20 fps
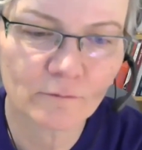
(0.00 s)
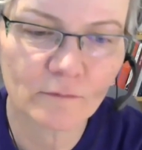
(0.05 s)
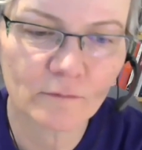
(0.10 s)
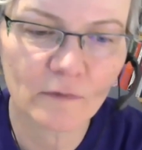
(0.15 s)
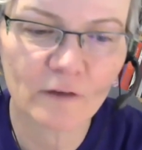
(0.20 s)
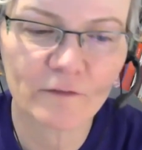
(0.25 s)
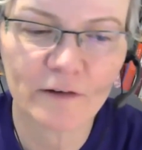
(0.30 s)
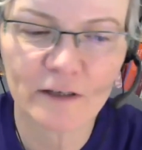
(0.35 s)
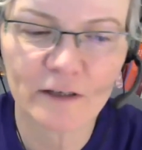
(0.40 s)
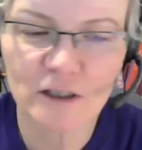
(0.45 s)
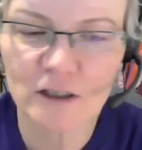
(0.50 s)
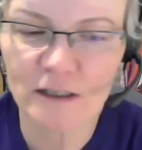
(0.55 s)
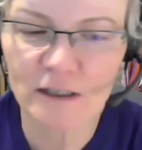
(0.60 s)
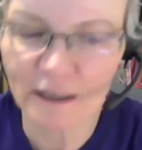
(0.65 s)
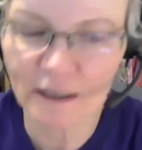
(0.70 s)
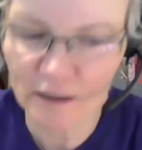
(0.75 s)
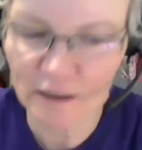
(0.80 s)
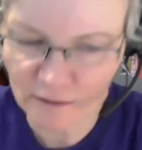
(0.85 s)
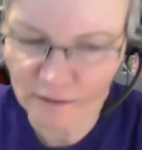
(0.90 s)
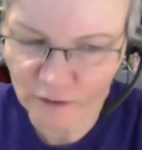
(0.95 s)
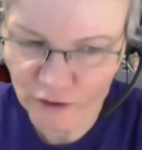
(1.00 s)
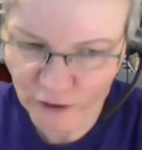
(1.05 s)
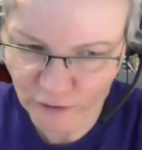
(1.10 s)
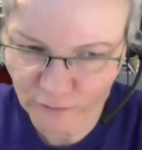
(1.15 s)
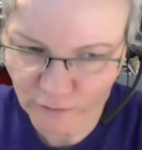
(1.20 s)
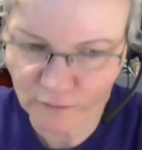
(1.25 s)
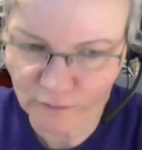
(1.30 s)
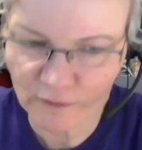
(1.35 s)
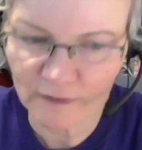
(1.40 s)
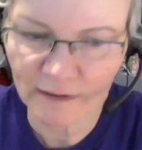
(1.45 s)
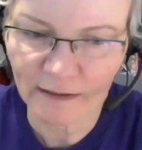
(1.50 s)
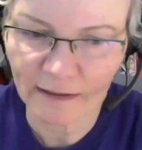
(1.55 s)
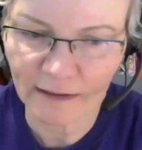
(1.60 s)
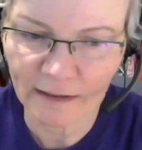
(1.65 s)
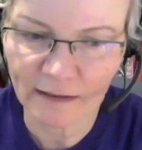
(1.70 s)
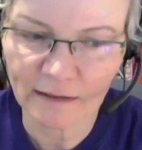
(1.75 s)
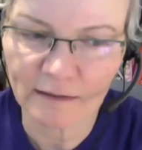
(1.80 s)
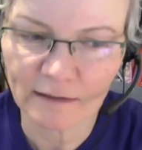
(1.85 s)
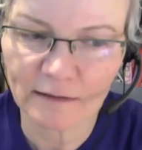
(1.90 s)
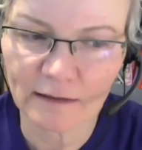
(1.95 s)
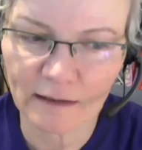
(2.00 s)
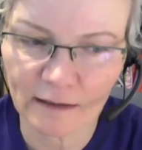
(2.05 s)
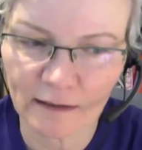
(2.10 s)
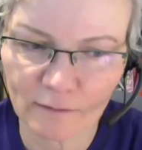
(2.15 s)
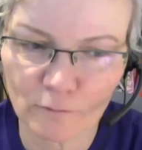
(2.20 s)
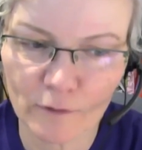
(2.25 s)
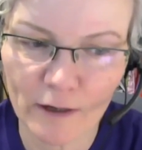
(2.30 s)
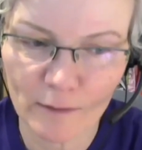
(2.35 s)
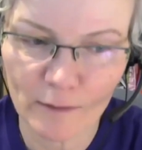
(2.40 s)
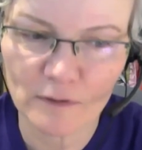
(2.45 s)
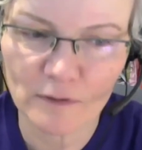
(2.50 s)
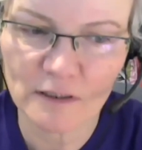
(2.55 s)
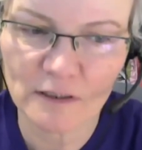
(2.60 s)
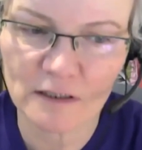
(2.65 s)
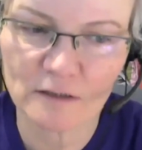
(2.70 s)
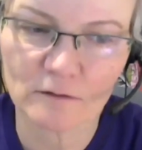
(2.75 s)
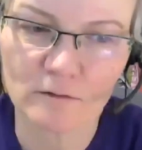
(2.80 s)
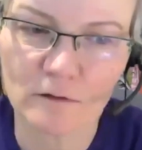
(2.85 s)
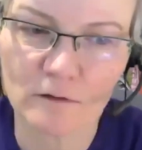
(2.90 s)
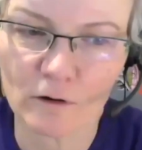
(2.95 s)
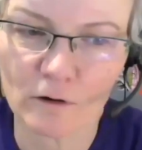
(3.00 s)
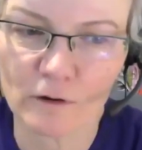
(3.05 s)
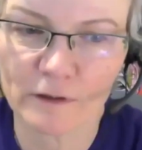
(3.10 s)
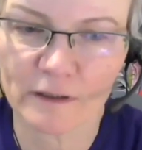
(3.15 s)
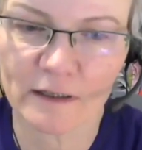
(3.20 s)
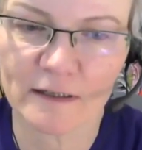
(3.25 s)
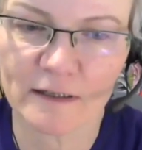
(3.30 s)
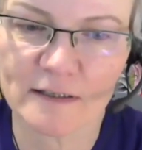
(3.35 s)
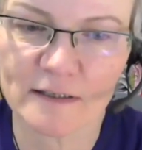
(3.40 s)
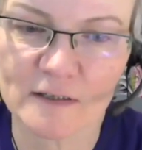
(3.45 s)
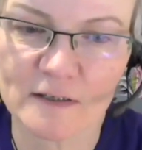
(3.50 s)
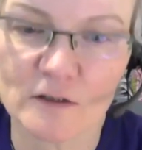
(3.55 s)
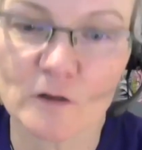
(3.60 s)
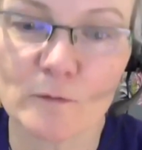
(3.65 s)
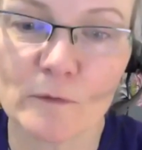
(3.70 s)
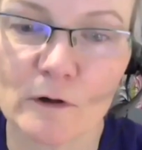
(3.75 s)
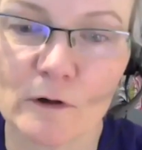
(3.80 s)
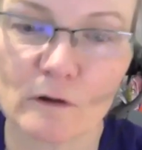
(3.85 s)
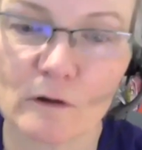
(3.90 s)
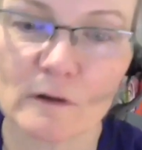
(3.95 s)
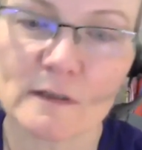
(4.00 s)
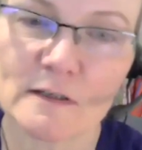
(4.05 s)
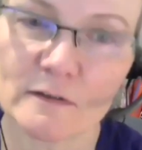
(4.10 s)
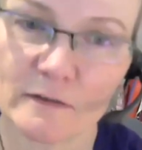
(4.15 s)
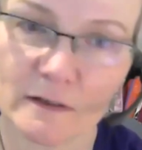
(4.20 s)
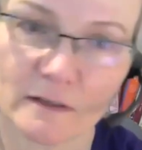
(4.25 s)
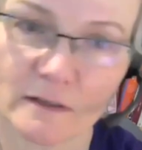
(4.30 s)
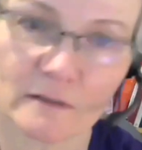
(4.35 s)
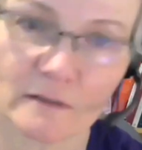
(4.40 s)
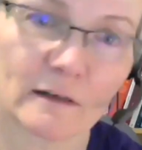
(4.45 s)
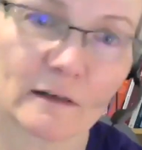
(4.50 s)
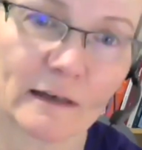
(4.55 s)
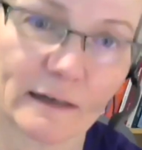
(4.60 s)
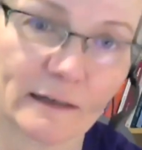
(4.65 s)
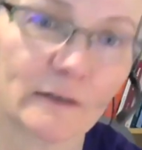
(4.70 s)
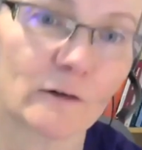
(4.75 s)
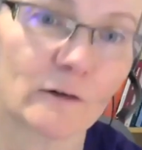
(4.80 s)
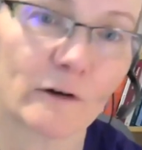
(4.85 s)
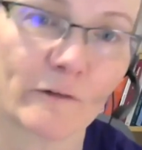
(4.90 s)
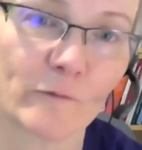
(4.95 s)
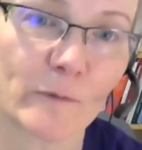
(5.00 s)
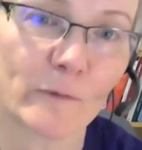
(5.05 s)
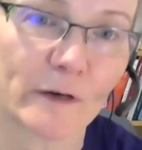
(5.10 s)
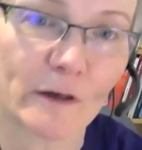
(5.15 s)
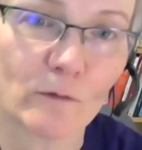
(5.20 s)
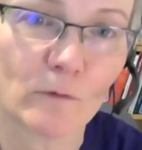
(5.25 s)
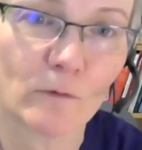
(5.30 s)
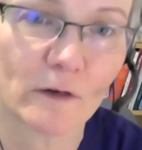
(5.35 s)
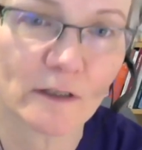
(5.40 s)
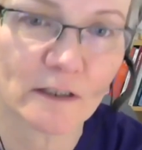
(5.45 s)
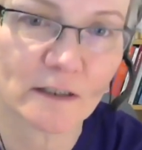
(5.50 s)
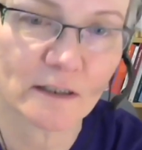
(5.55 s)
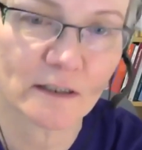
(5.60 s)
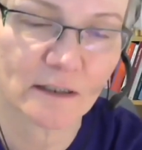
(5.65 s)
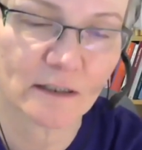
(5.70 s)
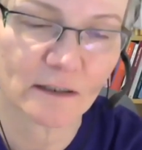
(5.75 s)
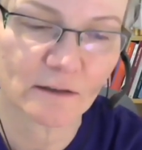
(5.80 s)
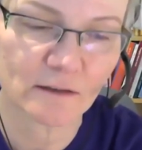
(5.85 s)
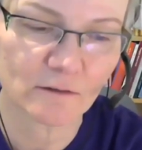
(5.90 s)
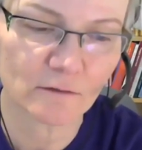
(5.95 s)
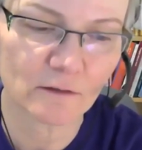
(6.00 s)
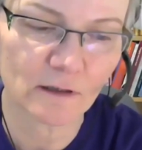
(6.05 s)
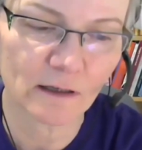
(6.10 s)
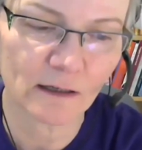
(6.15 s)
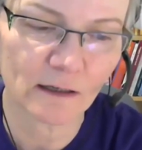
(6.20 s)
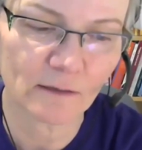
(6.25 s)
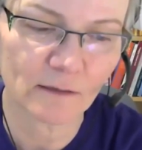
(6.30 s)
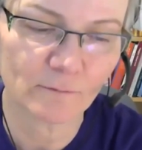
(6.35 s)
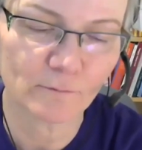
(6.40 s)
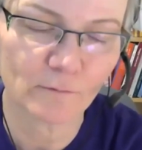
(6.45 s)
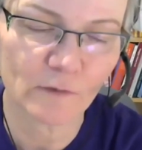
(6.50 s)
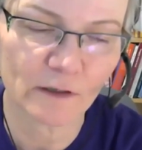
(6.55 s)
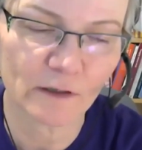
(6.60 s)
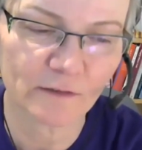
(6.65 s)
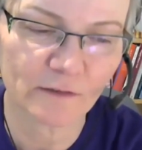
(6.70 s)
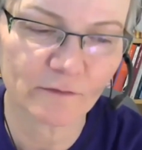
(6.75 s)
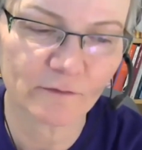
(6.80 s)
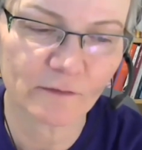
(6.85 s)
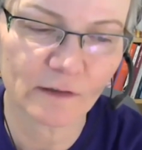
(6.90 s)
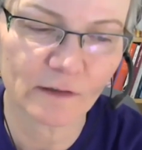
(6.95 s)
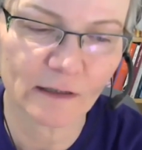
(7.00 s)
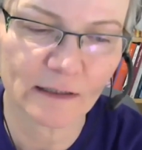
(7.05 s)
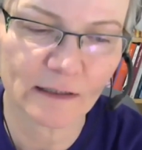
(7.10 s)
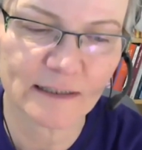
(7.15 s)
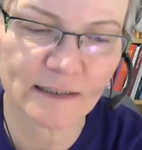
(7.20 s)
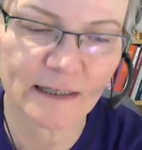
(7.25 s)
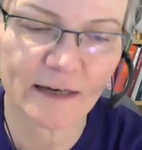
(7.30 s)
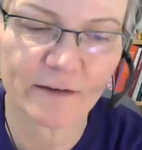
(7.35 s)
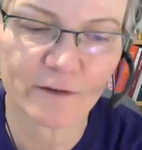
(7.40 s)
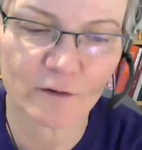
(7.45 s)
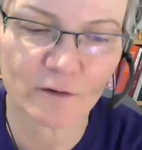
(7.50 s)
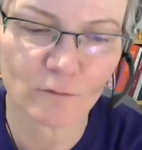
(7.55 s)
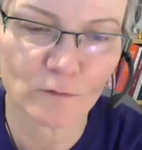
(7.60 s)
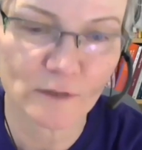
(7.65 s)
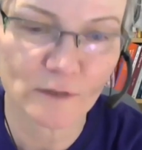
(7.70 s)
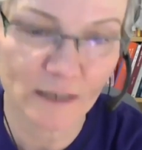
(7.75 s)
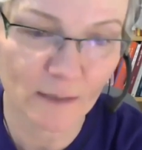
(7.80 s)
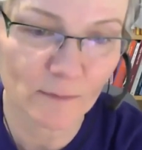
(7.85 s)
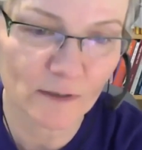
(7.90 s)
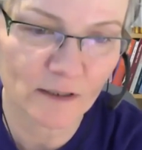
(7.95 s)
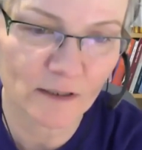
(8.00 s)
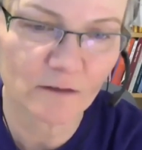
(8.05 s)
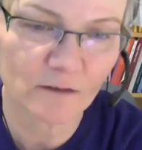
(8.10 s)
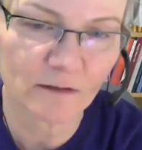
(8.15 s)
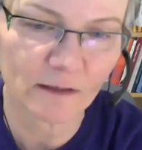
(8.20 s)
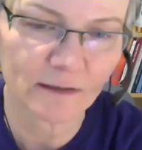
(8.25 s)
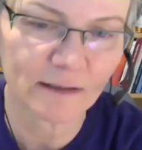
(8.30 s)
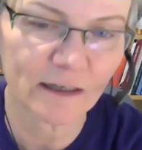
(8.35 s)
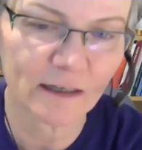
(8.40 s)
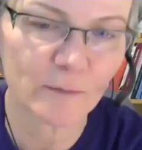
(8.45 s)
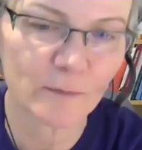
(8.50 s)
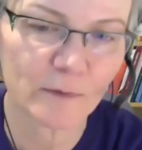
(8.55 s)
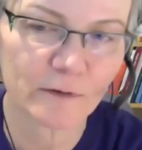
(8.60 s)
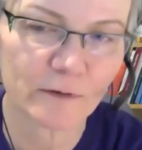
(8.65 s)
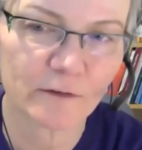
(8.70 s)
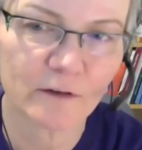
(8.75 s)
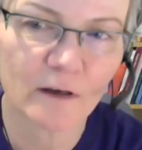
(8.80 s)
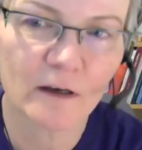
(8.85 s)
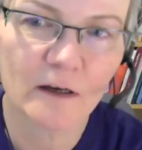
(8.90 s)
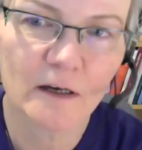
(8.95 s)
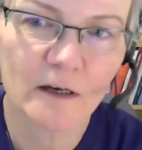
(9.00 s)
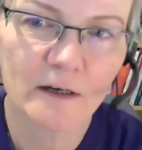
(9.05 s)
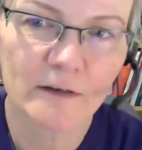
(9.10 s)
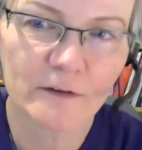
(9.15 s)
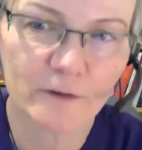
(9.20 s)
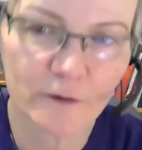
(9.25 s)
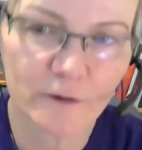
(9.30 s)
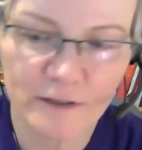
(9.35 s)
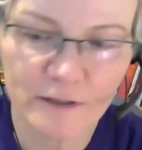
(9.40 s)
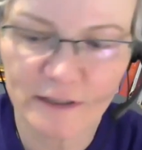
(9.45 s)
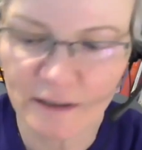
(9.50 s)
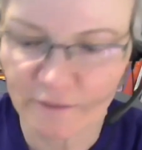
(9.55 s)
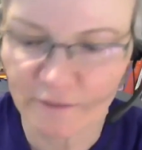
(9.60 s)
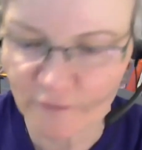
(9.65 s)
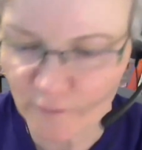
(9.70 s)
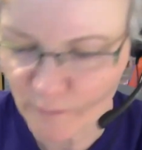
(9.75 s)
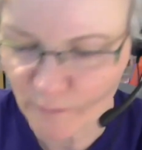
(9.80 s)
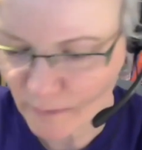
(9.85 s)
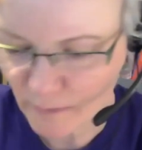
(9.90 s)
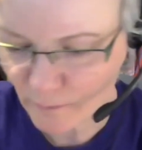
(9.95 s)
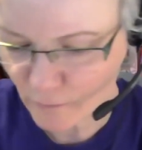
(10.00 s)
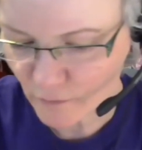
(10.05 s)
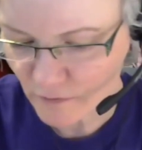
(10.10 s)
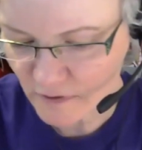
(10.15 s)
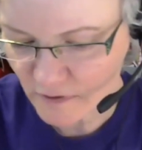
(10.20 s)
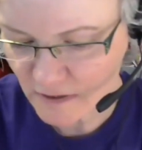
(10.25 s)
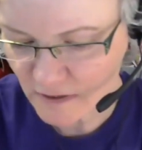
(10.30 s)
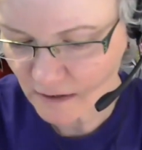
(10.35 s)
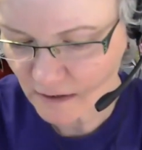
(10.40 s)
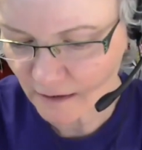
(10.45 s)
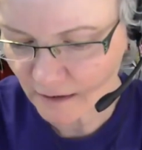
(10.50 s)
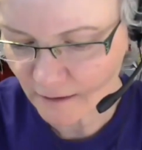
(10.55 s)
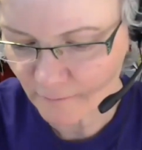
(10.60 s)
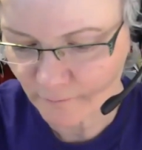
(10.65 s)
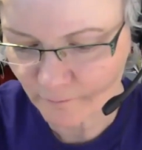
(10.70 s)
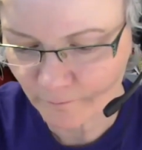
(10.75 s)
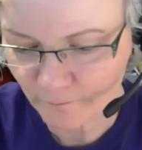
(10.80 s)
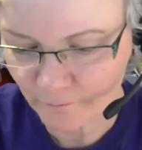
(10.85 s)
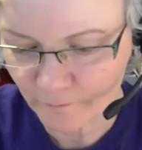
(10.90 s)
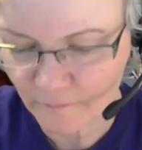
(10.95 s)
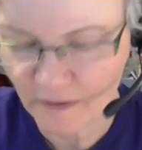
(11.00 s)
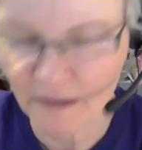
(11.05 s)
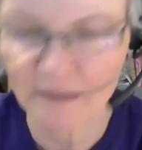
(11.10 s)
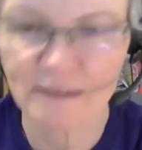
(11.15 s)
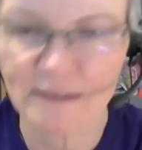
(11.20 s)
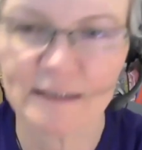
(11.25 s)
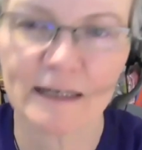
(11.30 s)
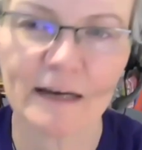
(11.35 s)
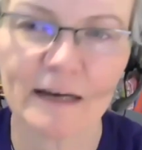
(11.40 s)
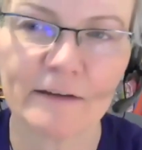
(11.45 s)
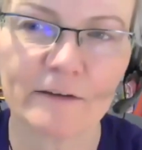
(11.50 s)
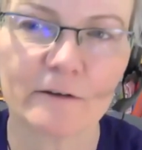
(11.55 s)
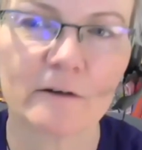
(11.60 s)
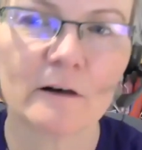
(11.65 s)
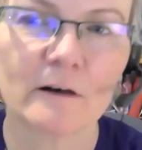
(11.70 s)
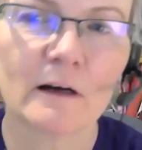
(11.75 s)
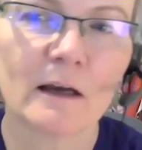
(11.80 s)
eventually in June they were able to organize a Zoom call so that, you know, everybody who wanted to kind of get together was able to do that, and they had about 30 of the members get together.